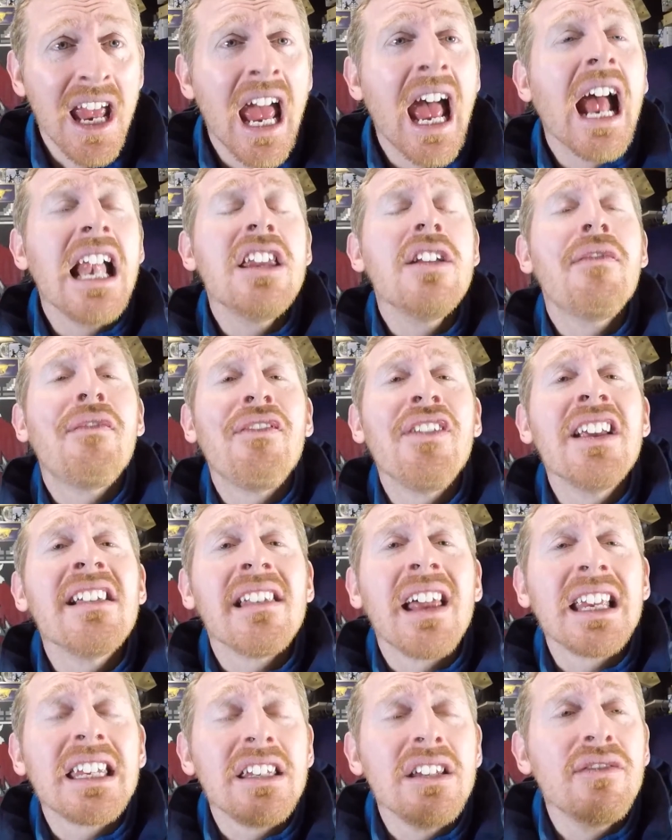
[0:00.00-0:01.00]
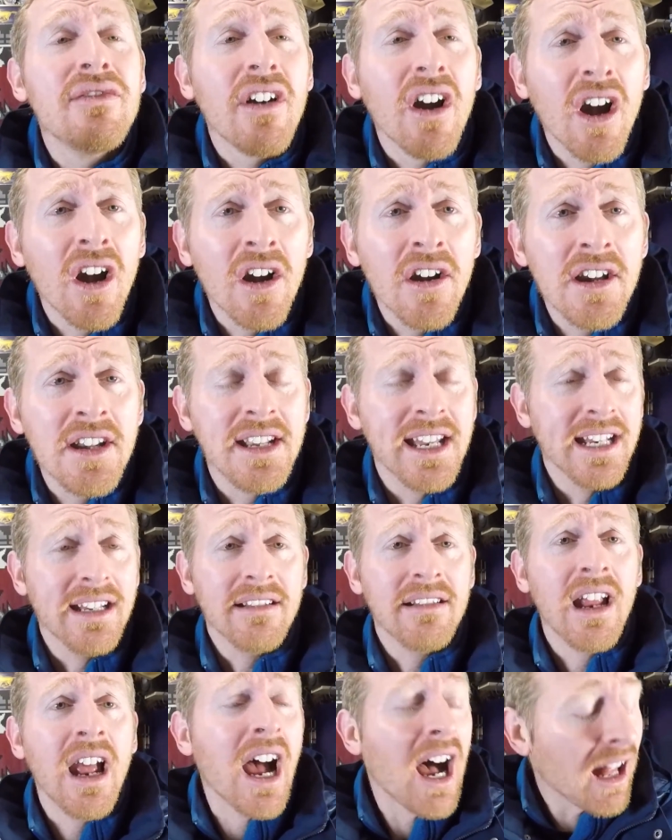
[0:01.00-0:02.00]
And you feel like you've earned it.
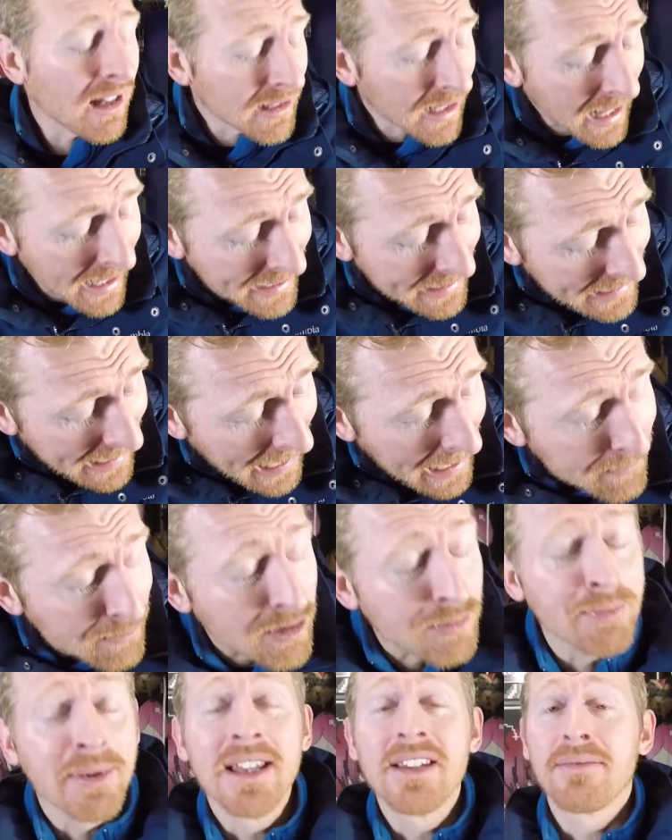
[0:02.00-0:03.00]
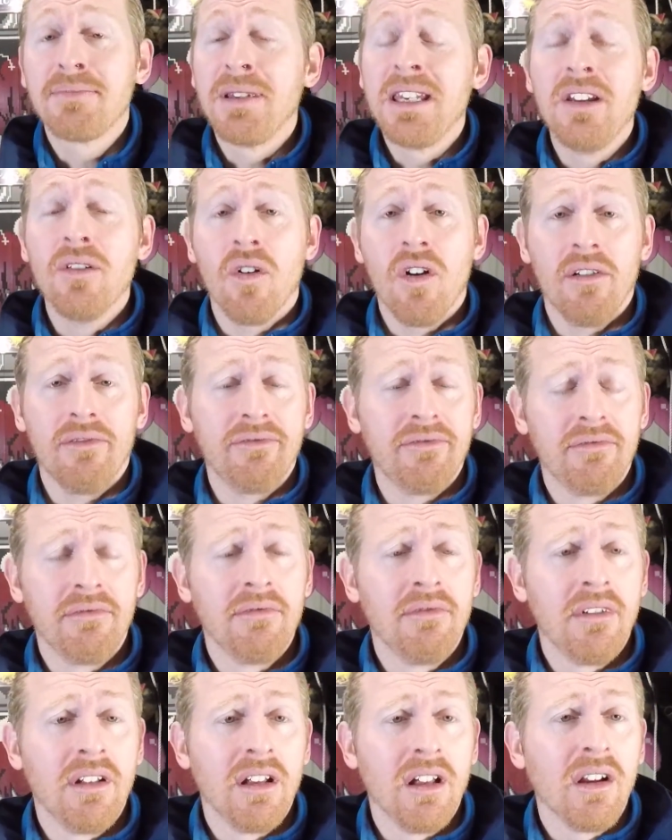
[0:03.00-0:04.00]
A lot of games piss me off.
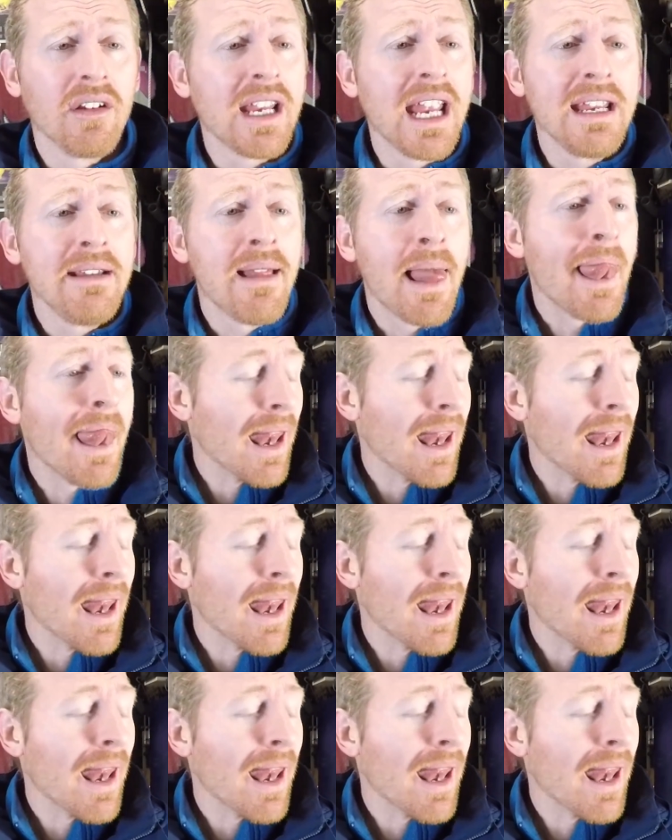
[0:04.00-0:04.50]
Okay?